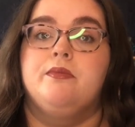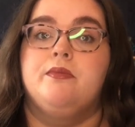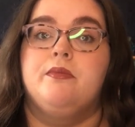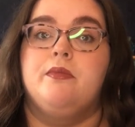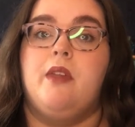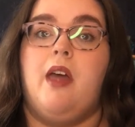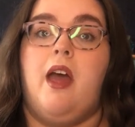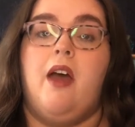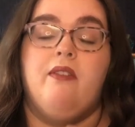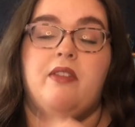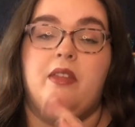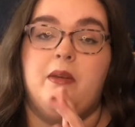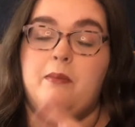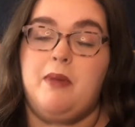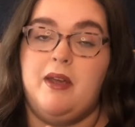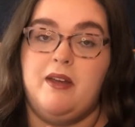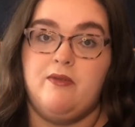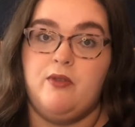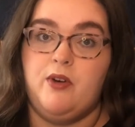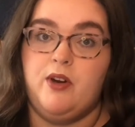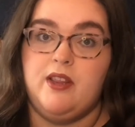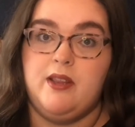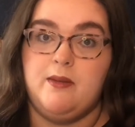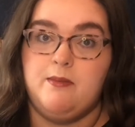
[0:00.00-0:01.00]
have them pay
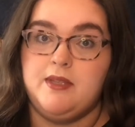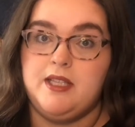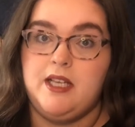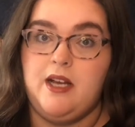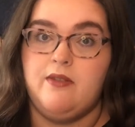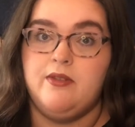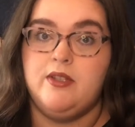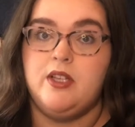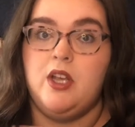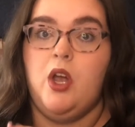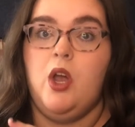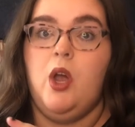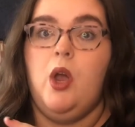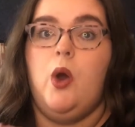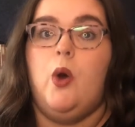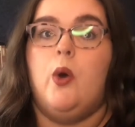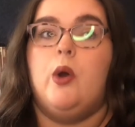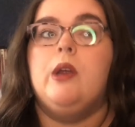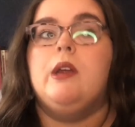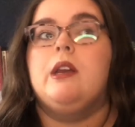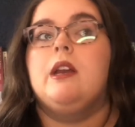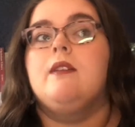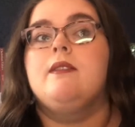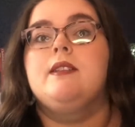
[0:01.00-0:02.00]
for it themselves. Or
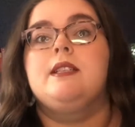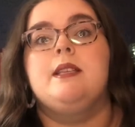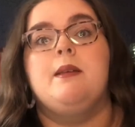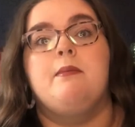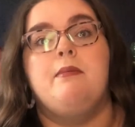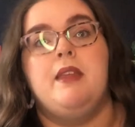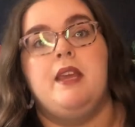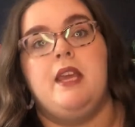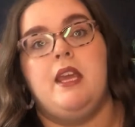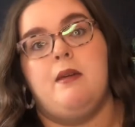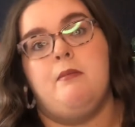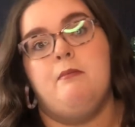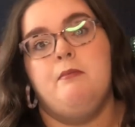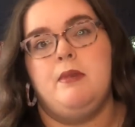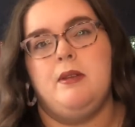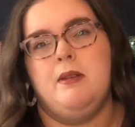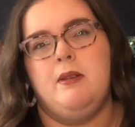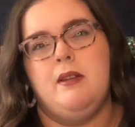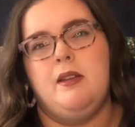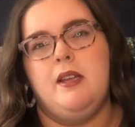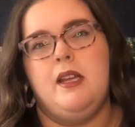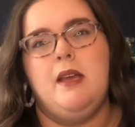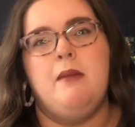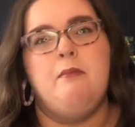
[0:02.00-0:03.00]
you can have something
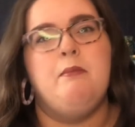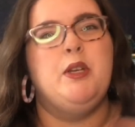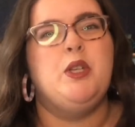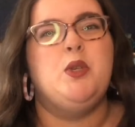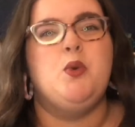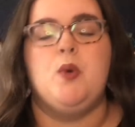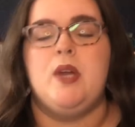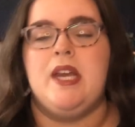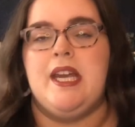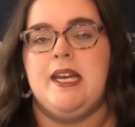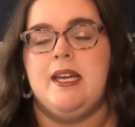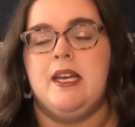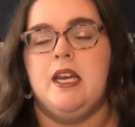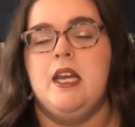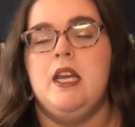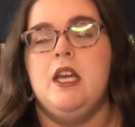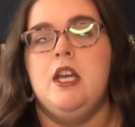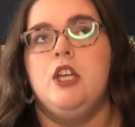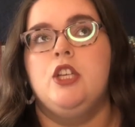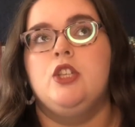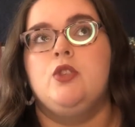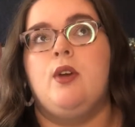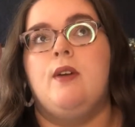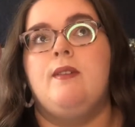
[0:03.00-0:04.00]
in between.
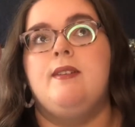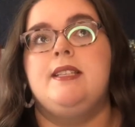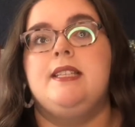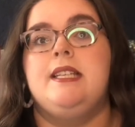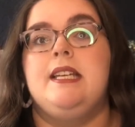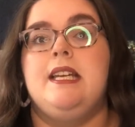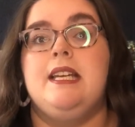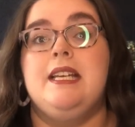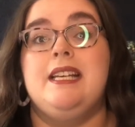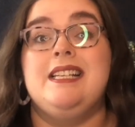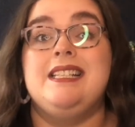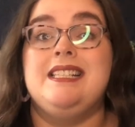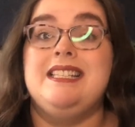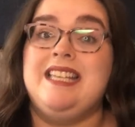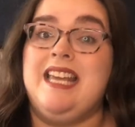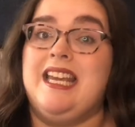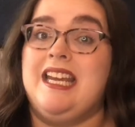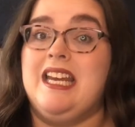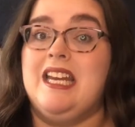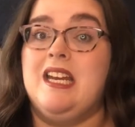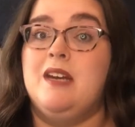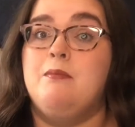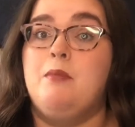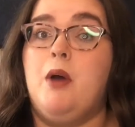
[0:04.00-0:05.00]
So I've seen
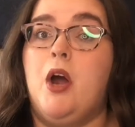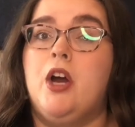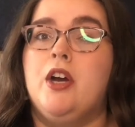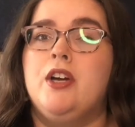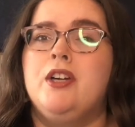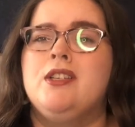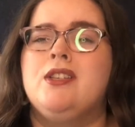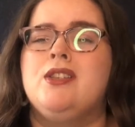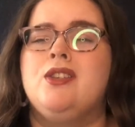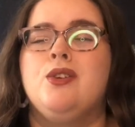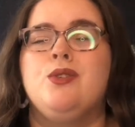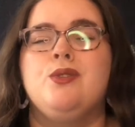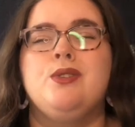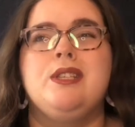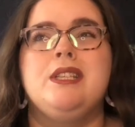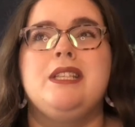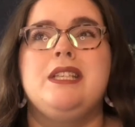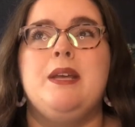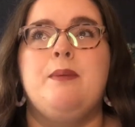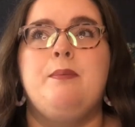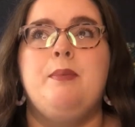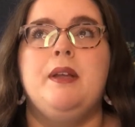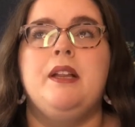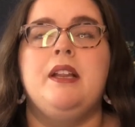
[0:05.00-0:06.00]
ticketed bars. Those
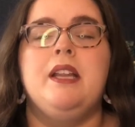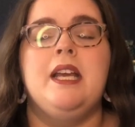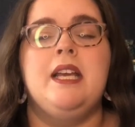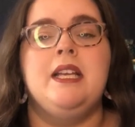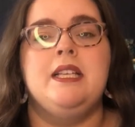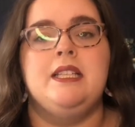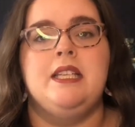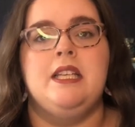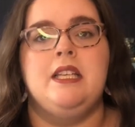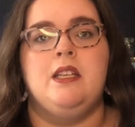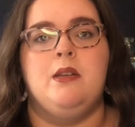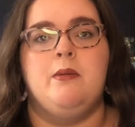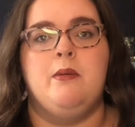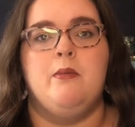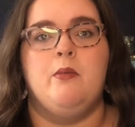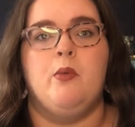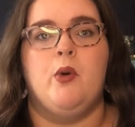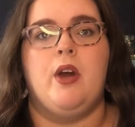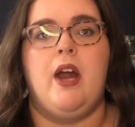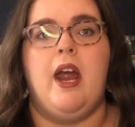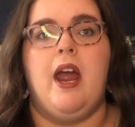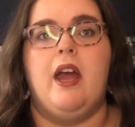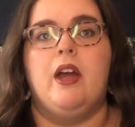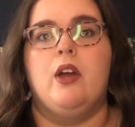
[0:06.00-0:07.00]
typically I see a little bit more
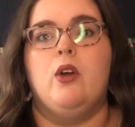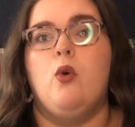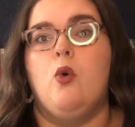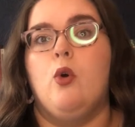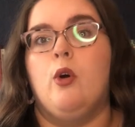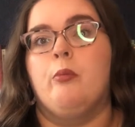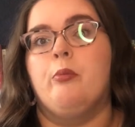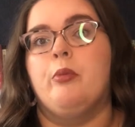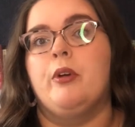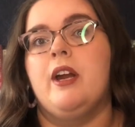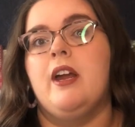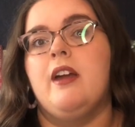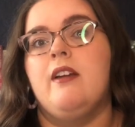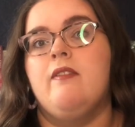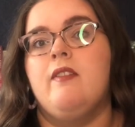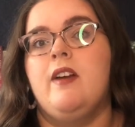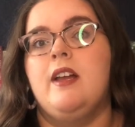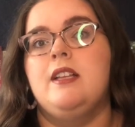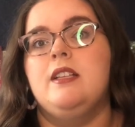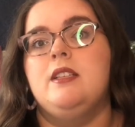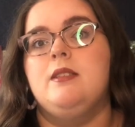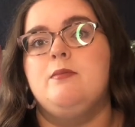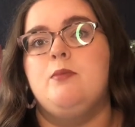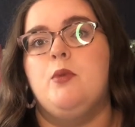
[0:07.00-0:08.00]
at corporate
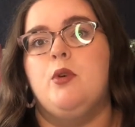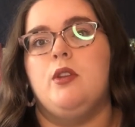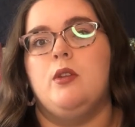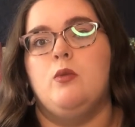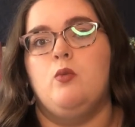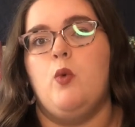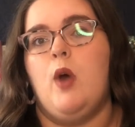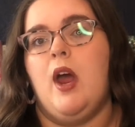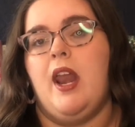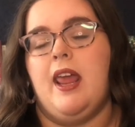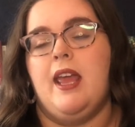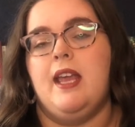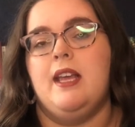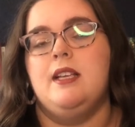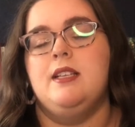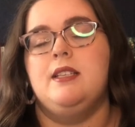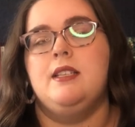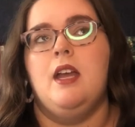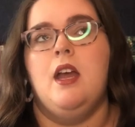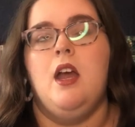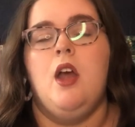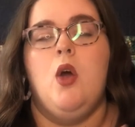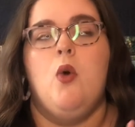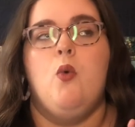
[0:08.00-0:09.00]
events more than weddings,
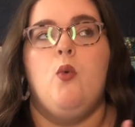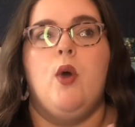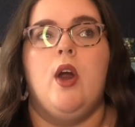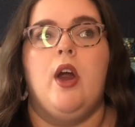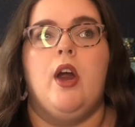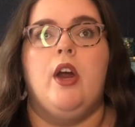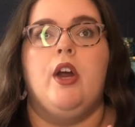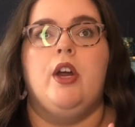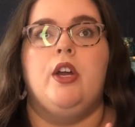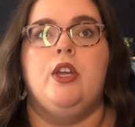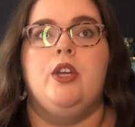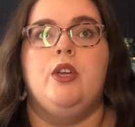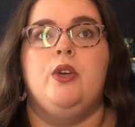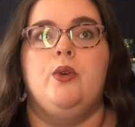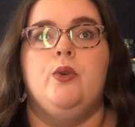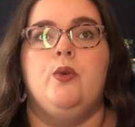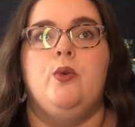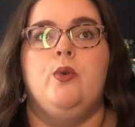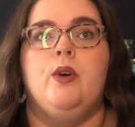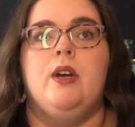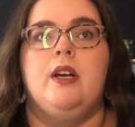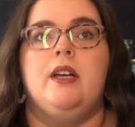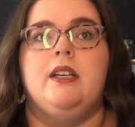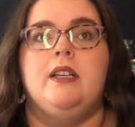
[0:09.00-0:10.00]
where
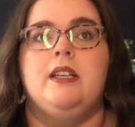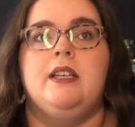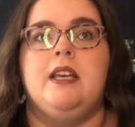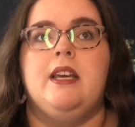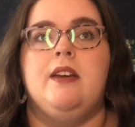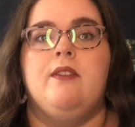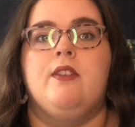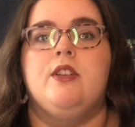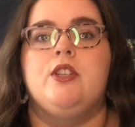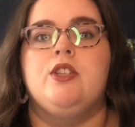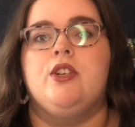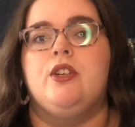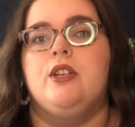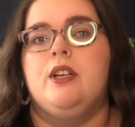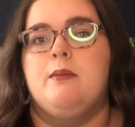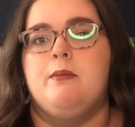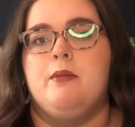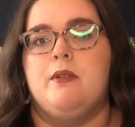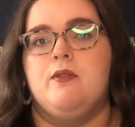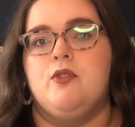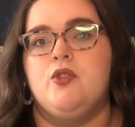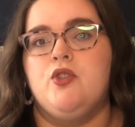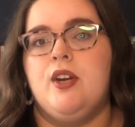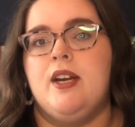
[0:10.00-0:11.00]
you give a certain number
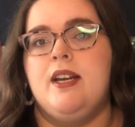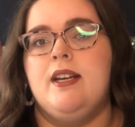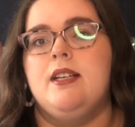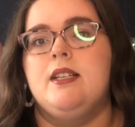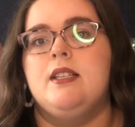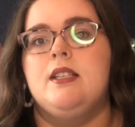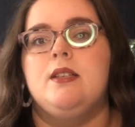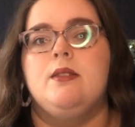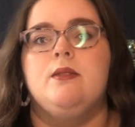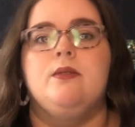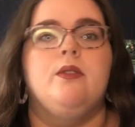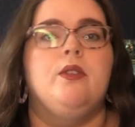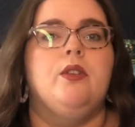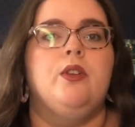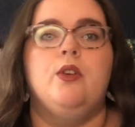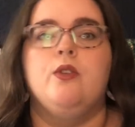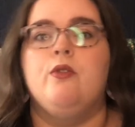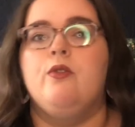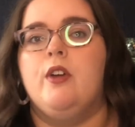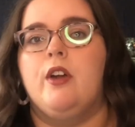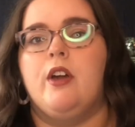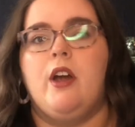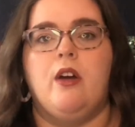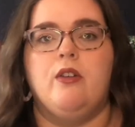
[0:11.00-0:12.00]
of drinks, you
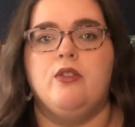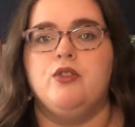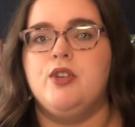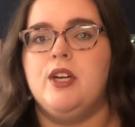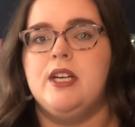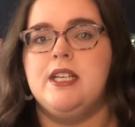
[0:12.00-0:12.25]
figure out drink